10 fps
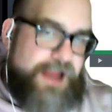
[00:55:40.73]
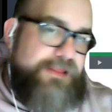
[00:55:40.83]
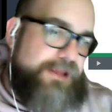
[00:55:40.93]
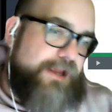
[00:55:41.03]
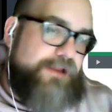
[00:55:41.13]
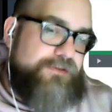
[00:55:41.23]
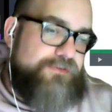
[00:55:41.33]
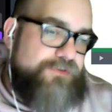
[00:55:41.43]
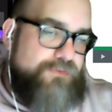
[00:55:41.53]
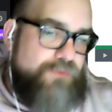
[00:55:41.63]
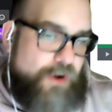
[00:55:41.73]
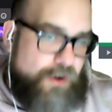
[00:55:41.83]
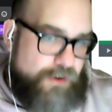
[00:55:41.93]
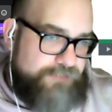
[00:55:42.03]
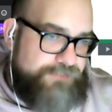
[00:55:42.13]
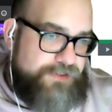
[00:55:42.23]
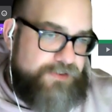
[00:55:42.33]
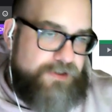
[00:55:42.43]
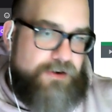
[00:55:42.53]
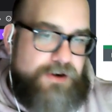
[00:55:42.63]
the answers to all of these
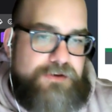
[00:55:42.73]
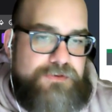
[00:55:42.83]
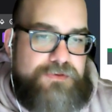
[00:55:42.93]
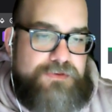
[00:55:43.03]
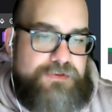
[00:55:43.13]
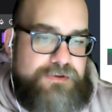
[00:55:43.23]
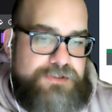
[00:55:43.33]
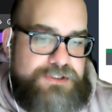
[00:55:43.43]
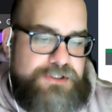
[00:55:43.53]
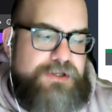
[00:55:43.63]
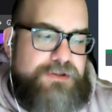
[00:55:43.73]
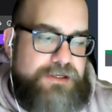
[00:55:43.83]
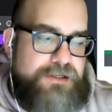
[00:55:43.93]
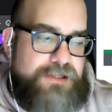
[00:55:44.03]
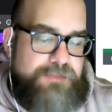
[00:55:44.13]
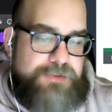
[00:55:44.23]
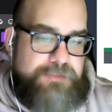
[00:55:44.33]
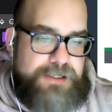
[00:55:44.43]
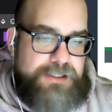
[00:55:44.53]
scenarios. So it's just a good thing to keep in mind.